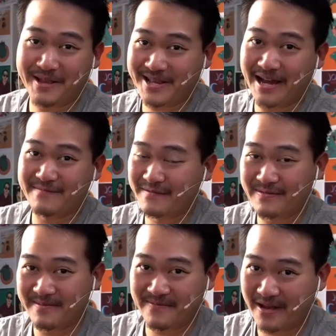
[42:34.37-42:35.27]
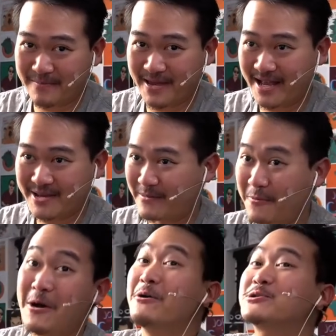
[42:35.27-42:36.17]
That's kind of a flip-floppy answer, but
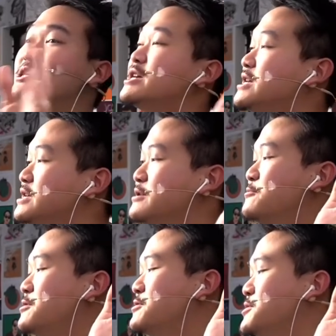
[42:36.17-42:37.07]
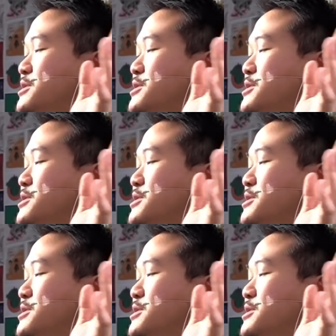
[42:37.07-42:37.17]
we'll see. We'll